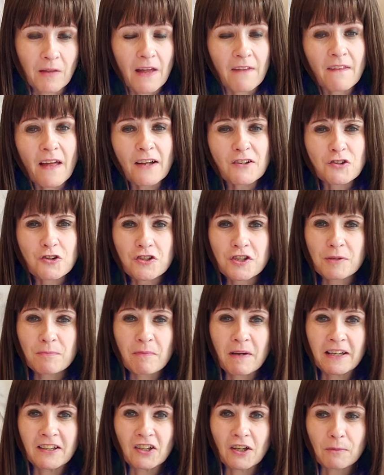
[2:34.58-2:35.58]
And that doesn't
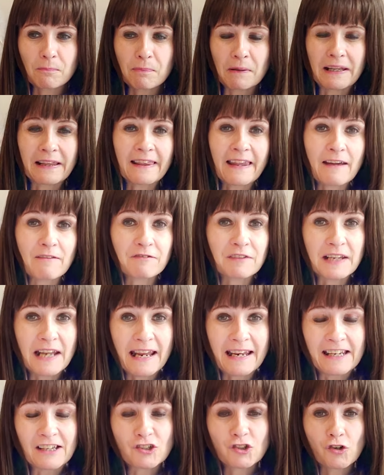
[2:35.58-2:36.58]
mean you'd be living
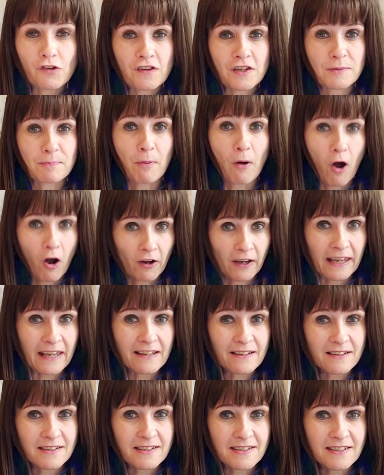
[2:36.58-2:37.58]
in each other's
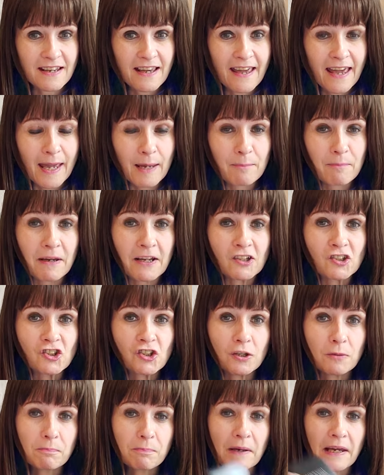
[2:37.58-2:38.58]
pockets. It
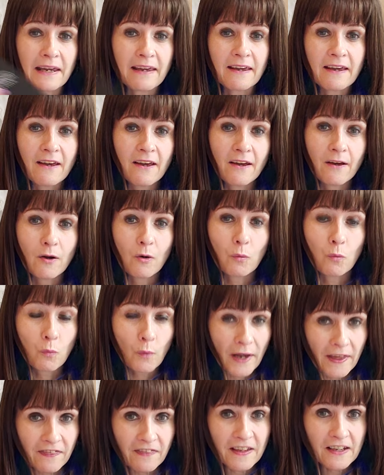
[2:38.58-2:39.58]
means you'd be
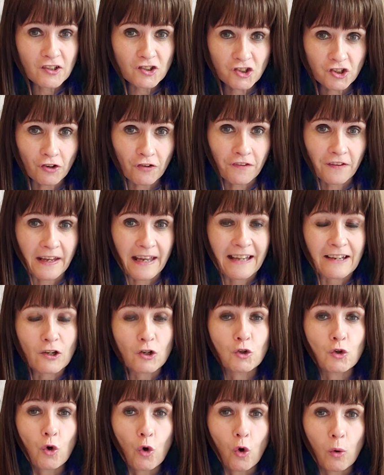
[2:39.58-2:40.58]
with each other in a
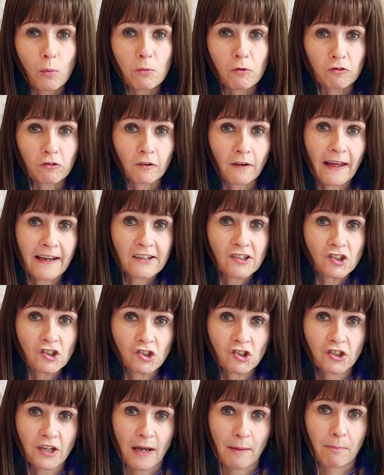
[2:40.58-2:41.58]
normal
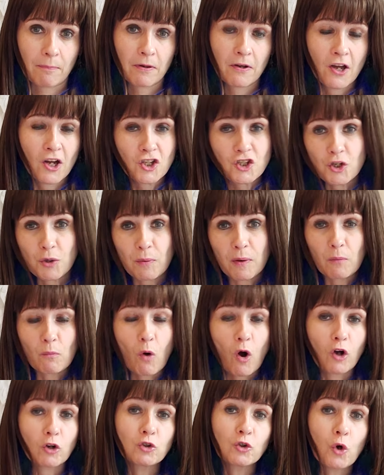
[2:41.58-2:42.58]
relationship, doing
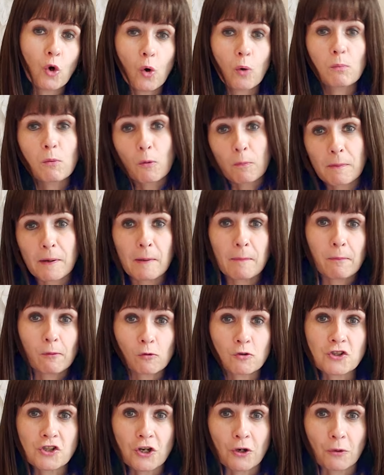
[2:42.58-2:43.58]
what normal
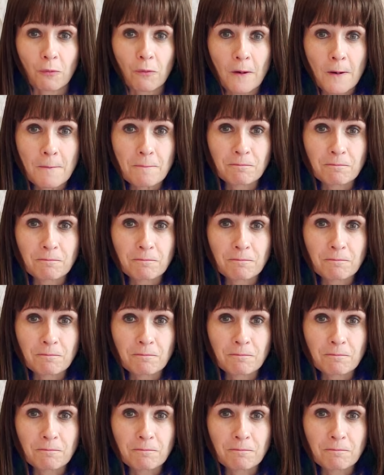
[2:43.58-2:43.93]
people do.